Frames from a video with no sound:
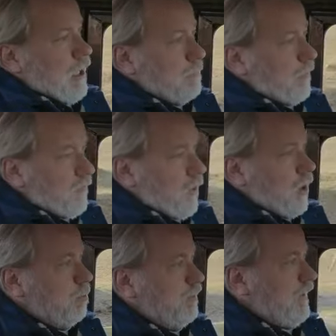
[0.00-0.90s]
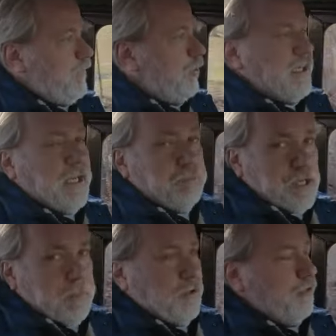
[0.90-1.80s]
And preferably, if you can keep
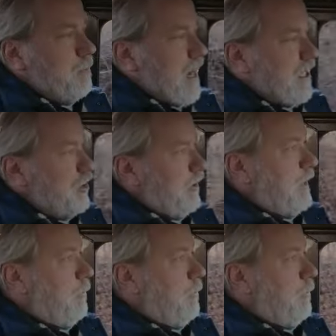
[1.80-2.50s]
numbers matching,